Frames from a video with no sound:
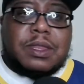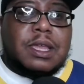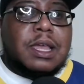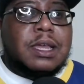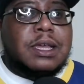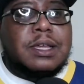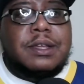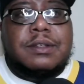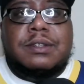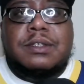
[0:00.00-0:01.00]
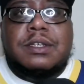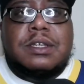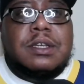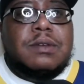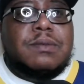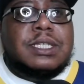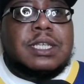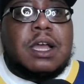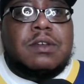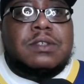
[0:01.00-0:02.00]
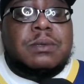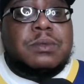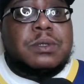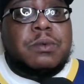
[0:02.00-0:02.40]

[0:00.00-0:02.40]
Uh, we saw some